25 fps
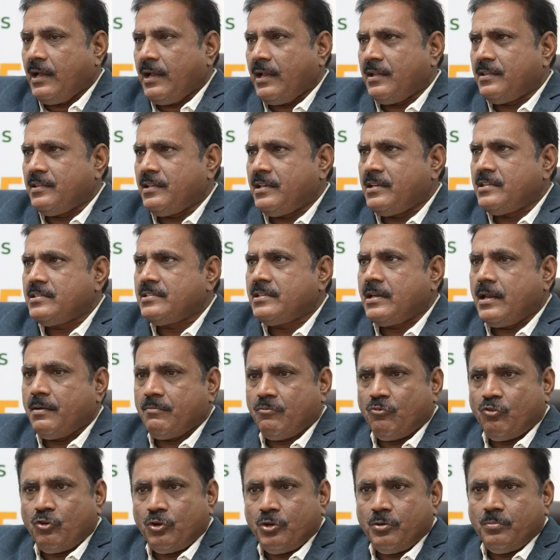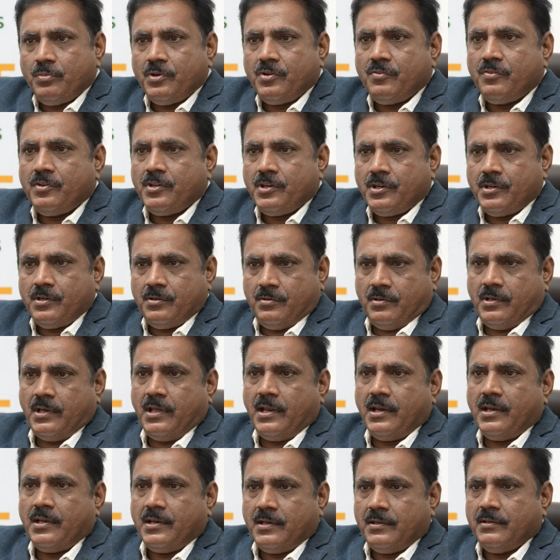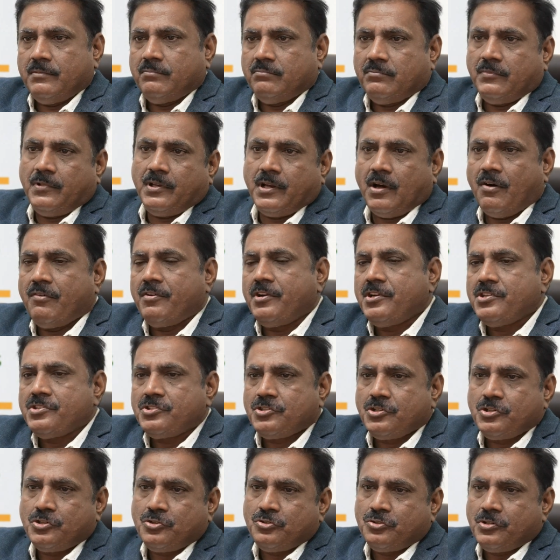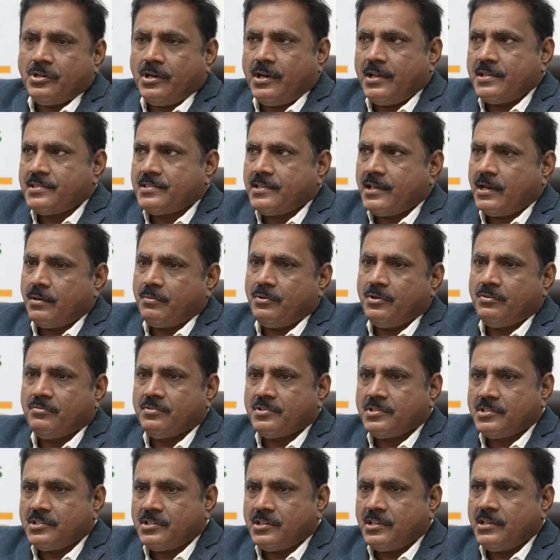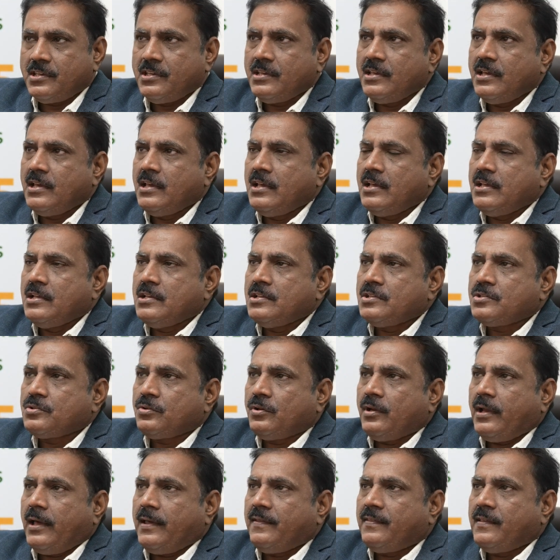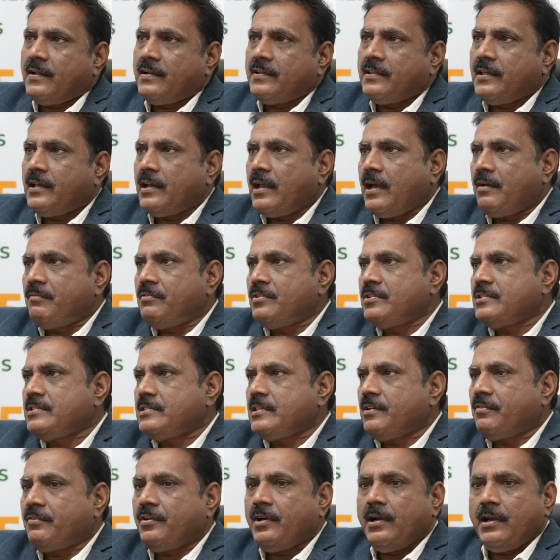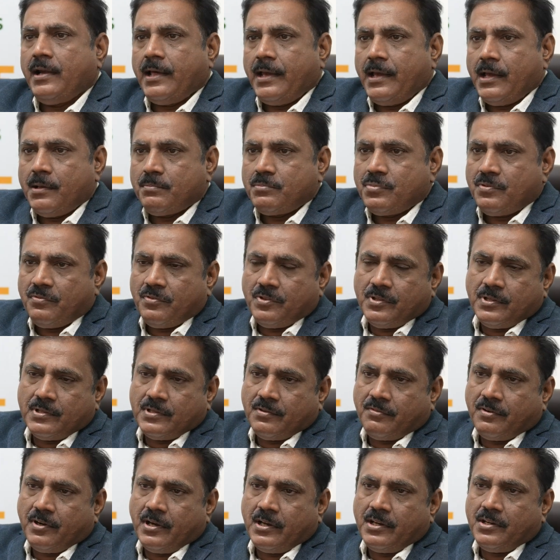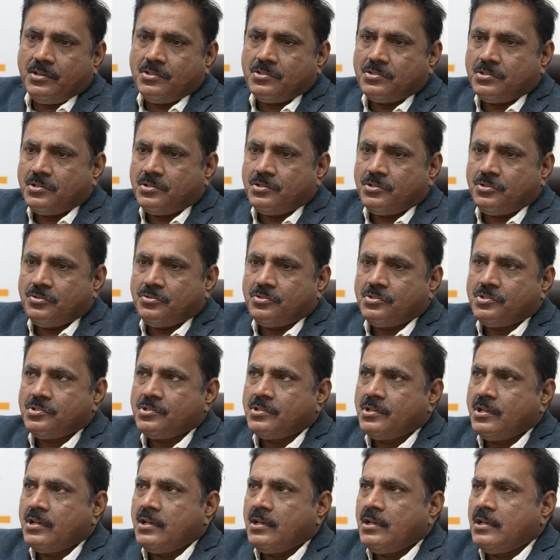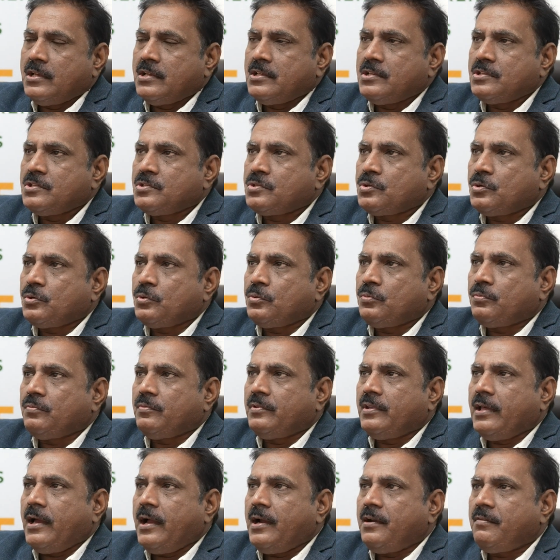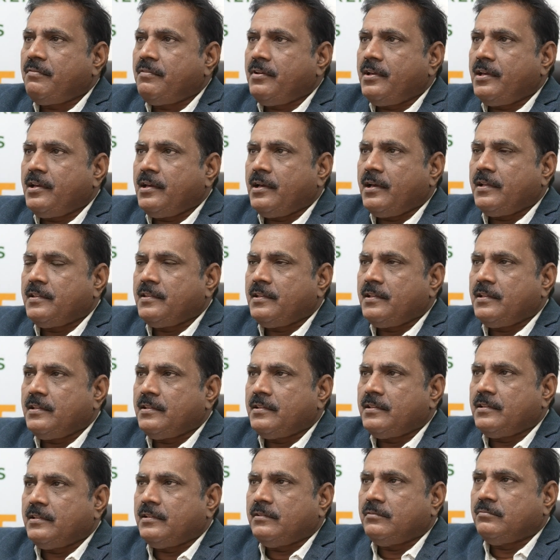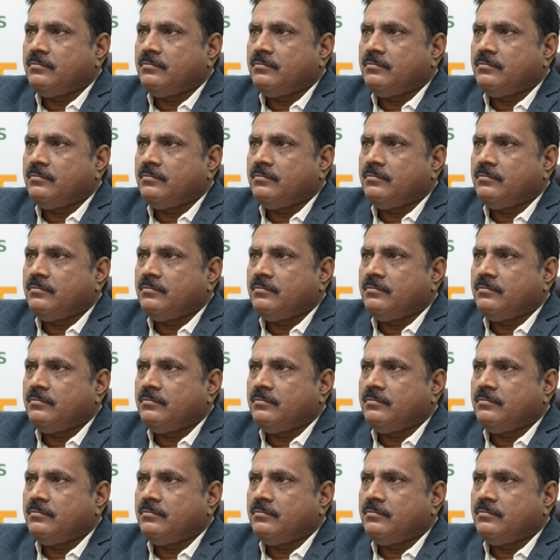and there is an MOU between our institute and SRM University. So like that, they are having several tie-ups with the several institutes. So that way, I think